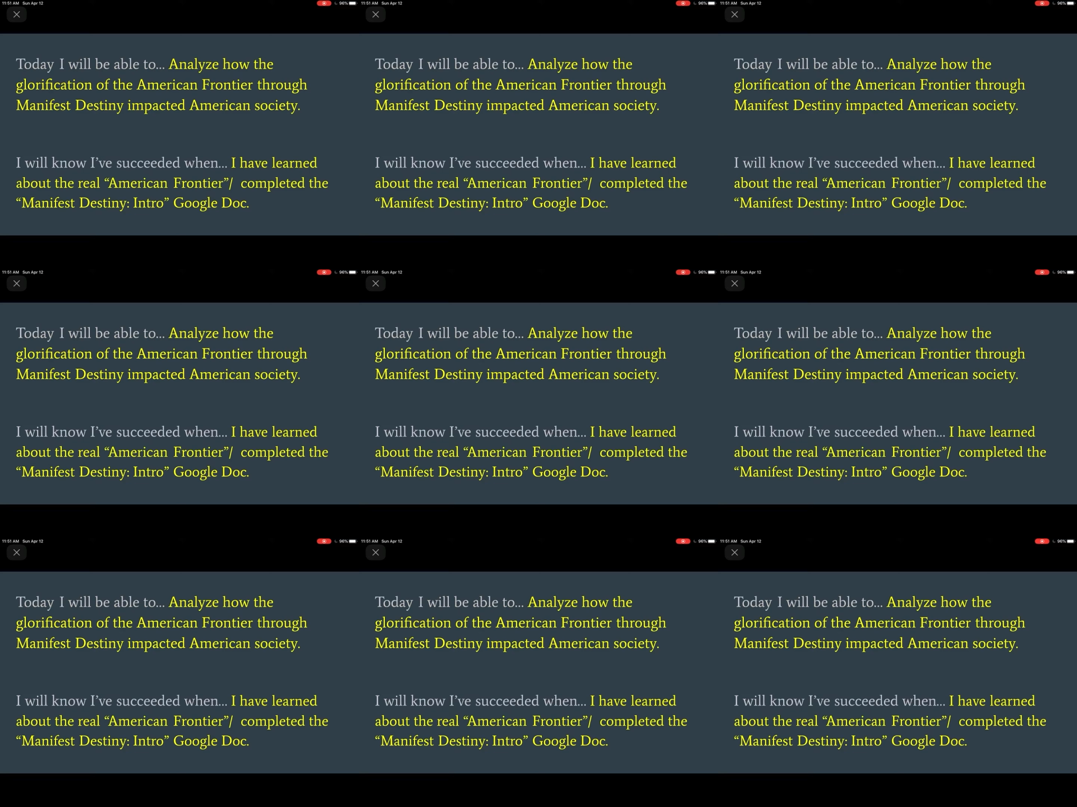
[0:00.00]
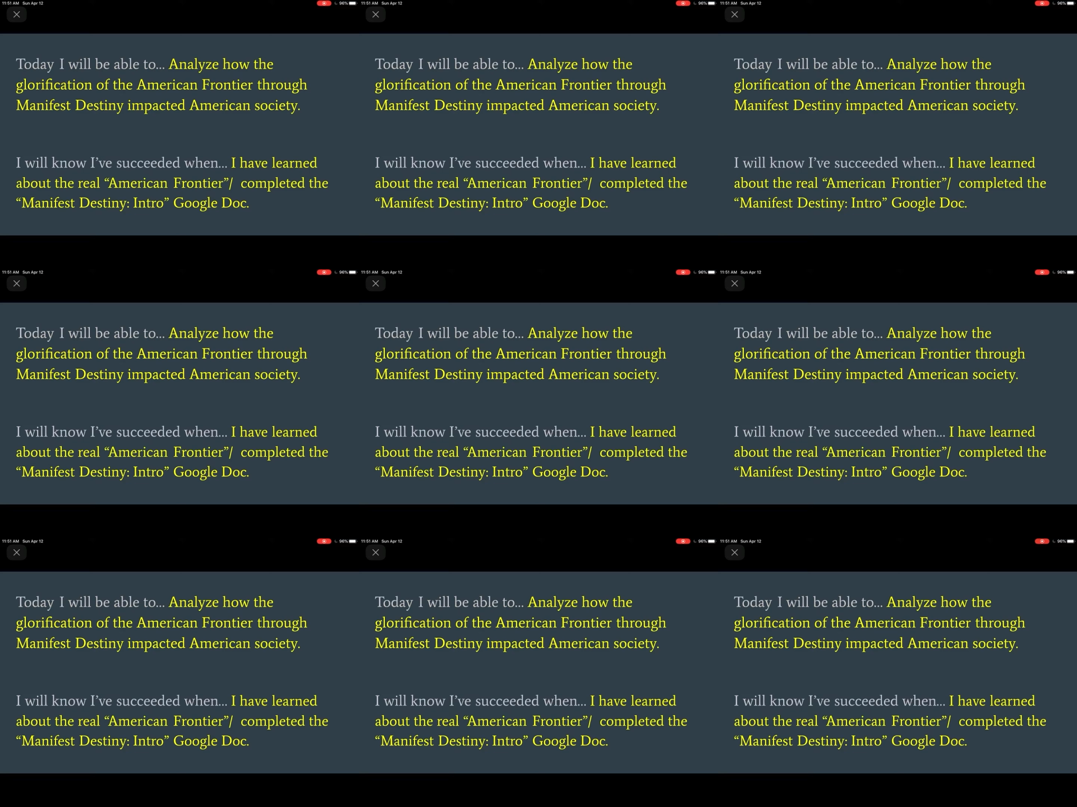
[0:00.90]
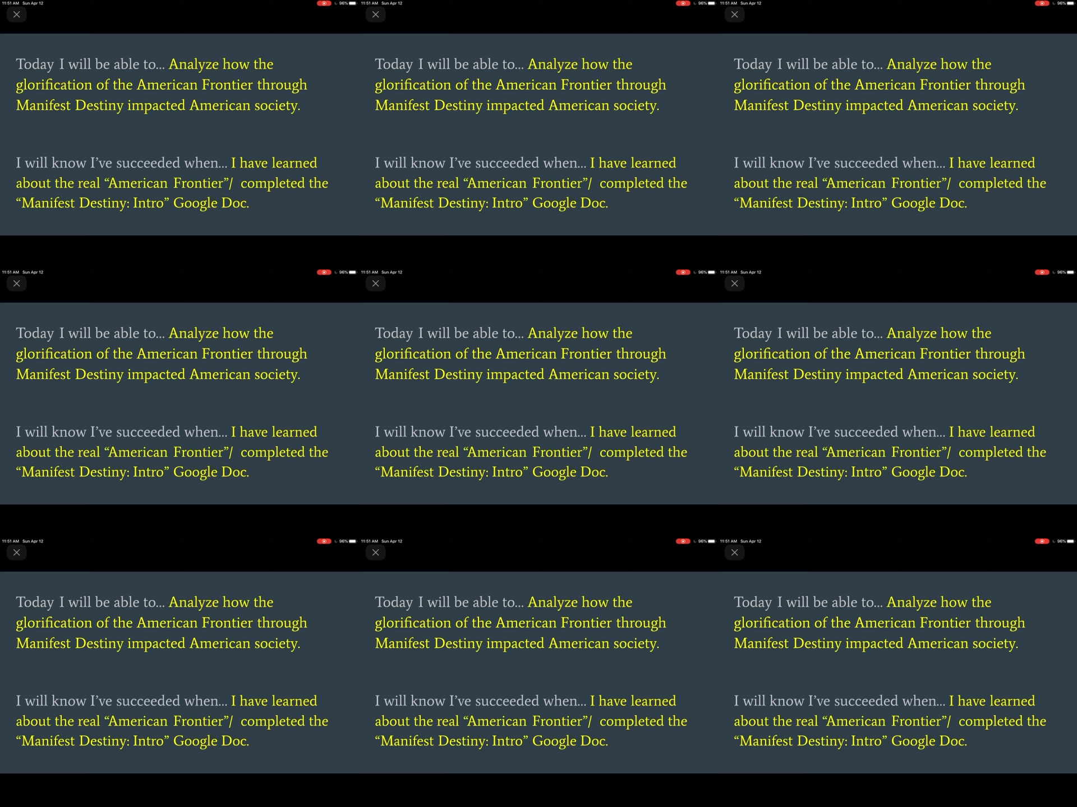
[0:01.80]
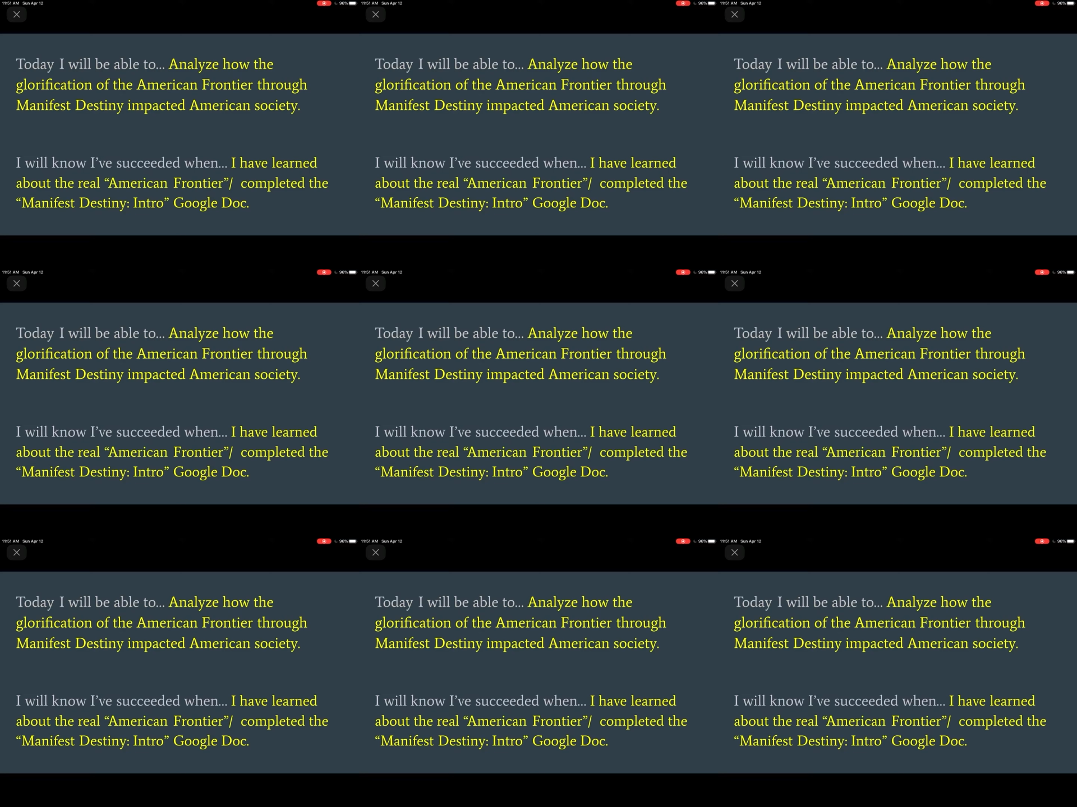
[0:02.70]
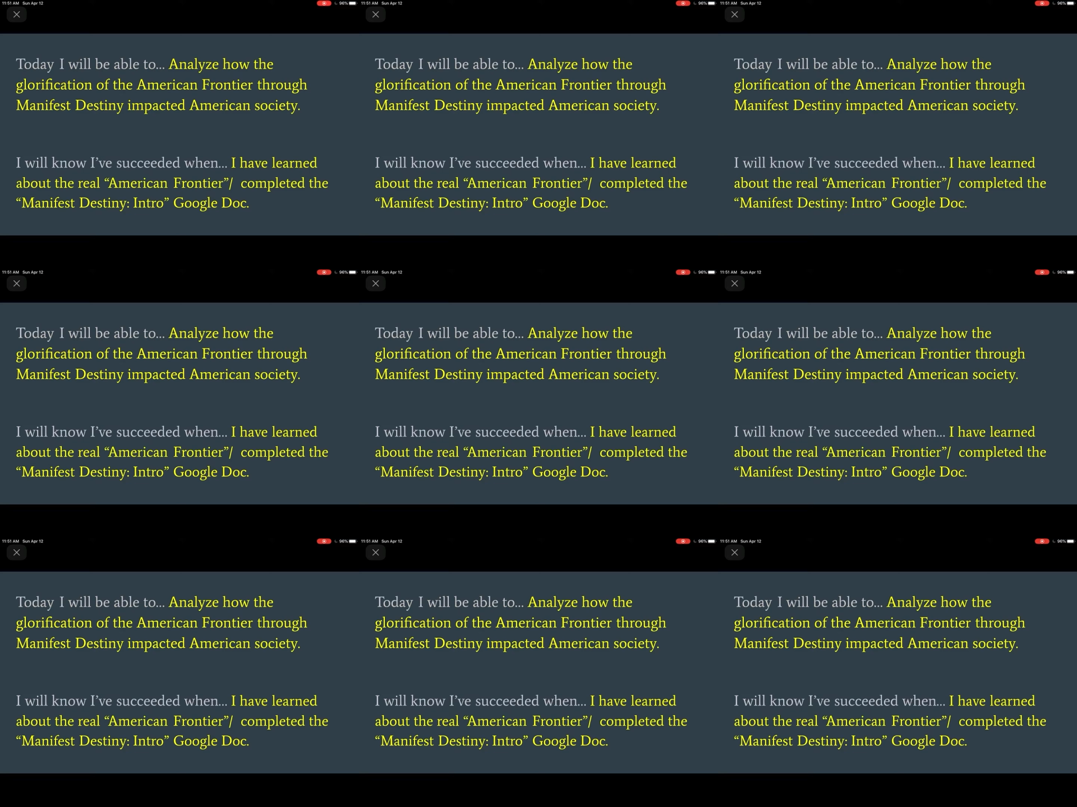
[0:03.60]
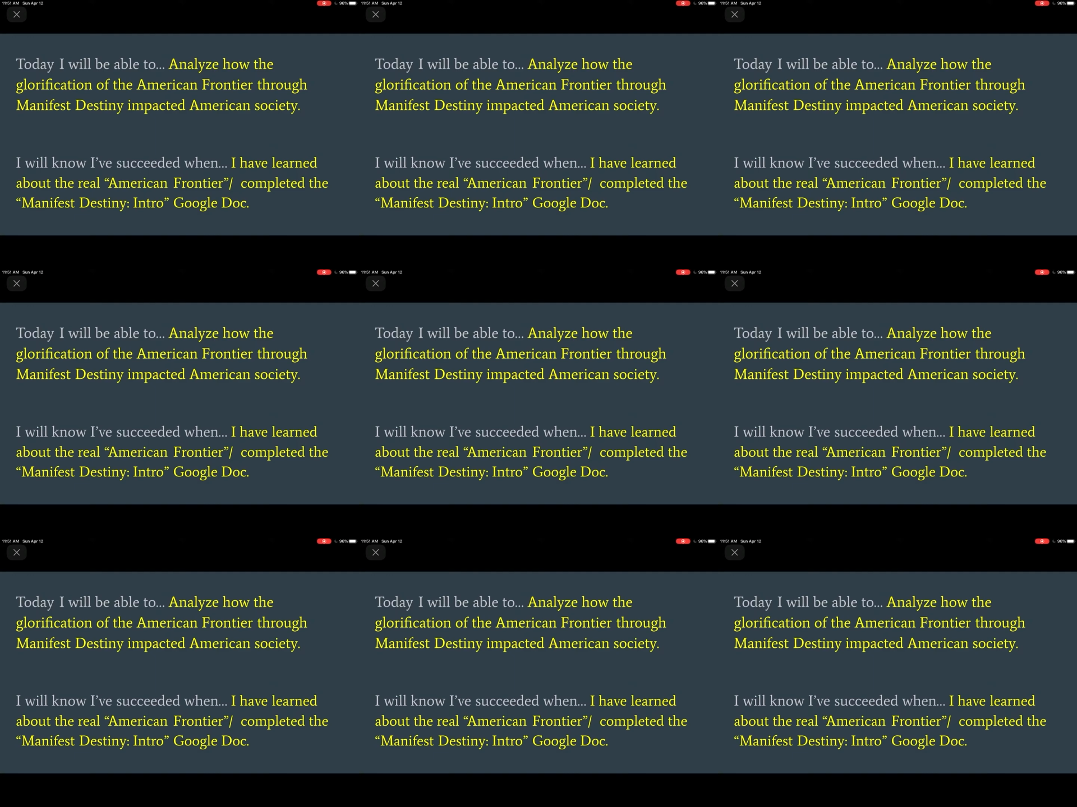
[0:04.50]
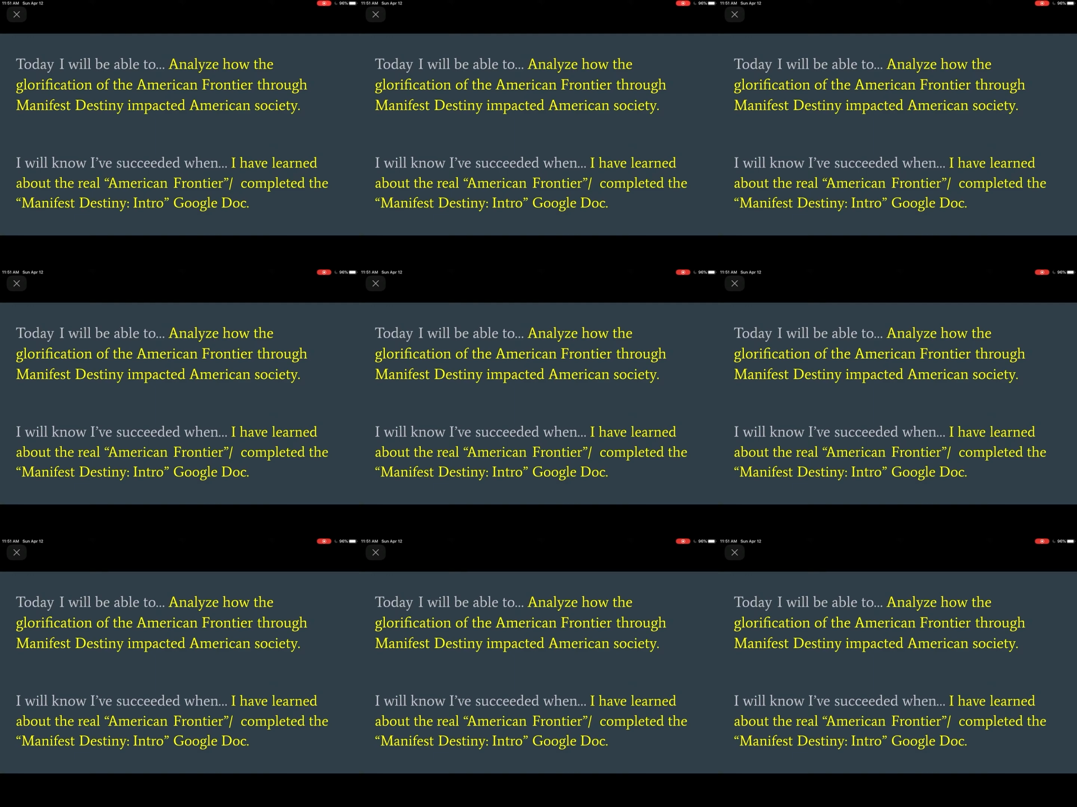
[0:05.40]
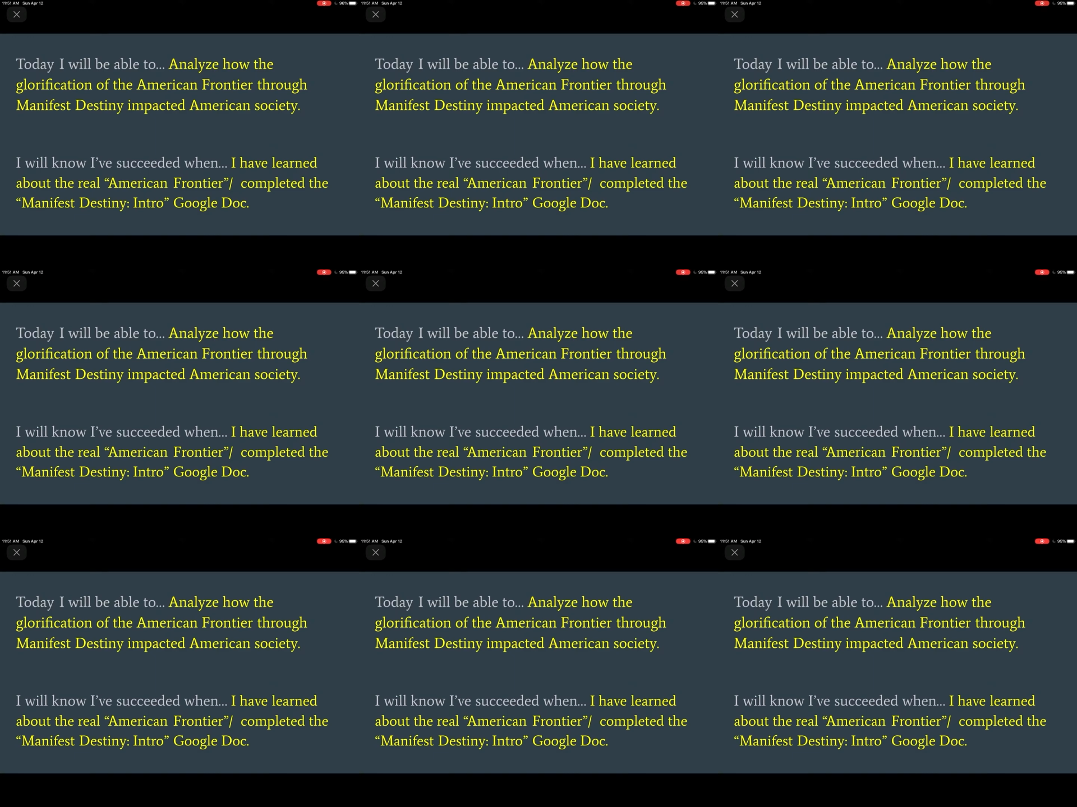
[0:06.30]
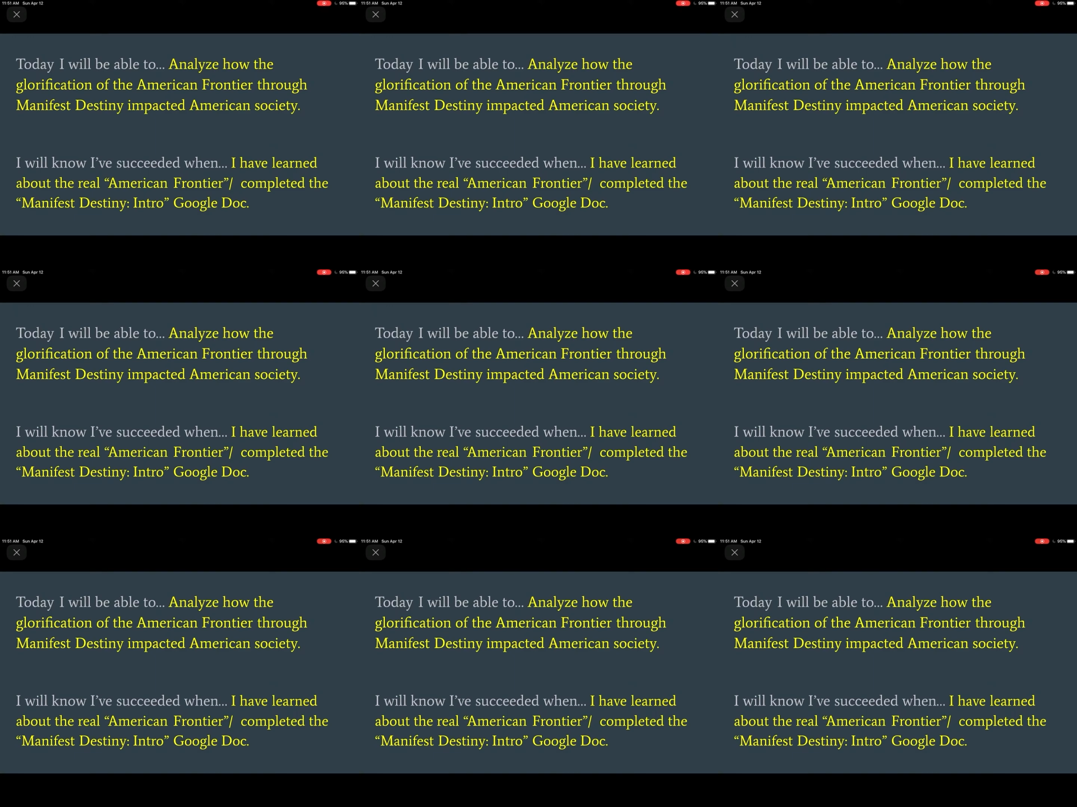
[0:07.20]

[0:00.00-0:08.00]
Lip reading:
(no speaker visible)